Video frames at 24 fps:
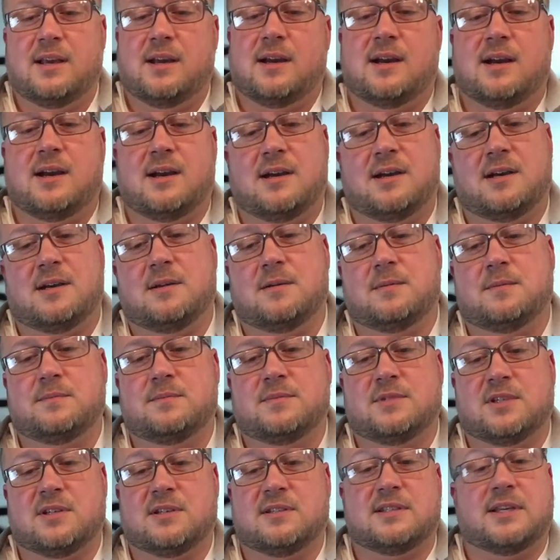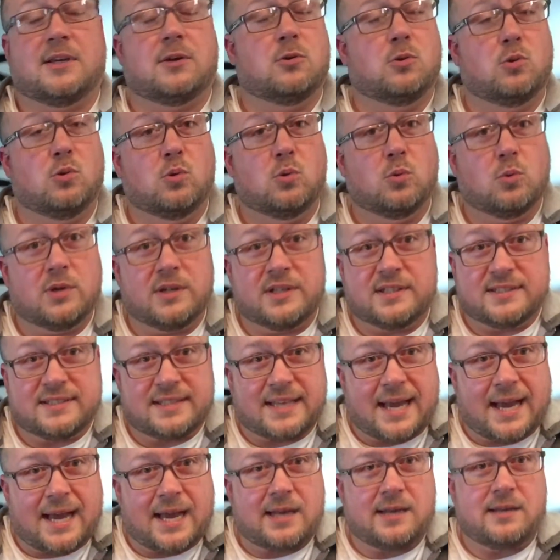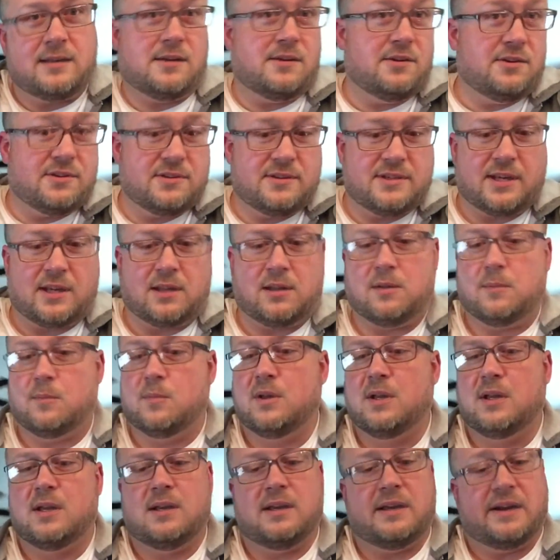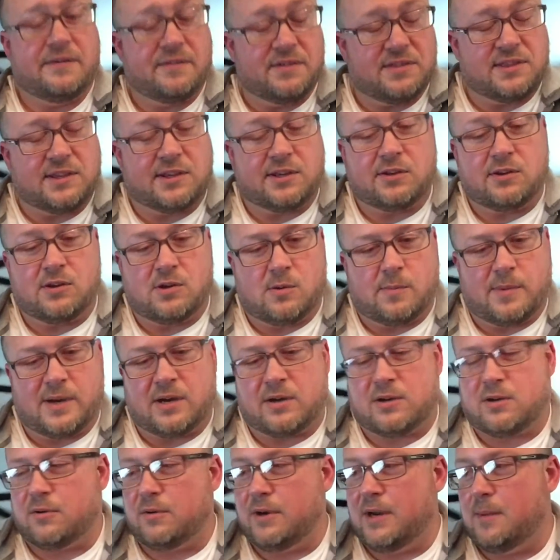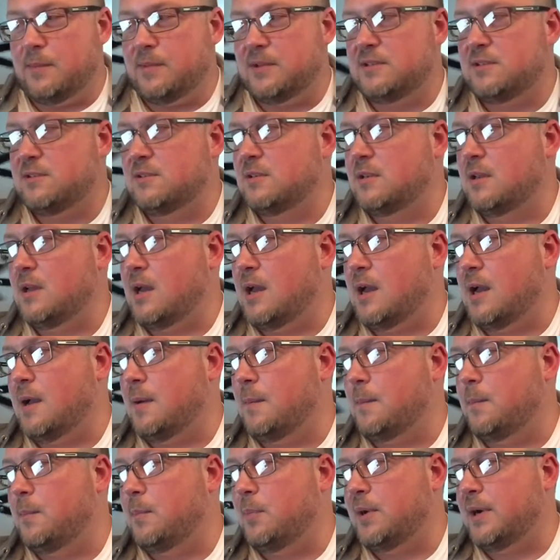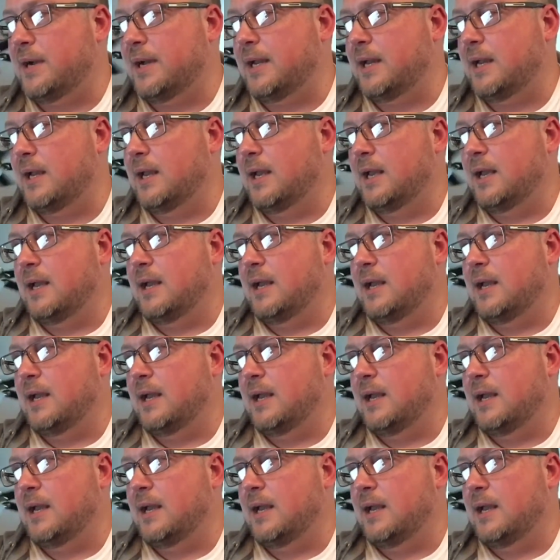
They're gonna say, ooh, what is that? And you could tell them everything you know about karambits. But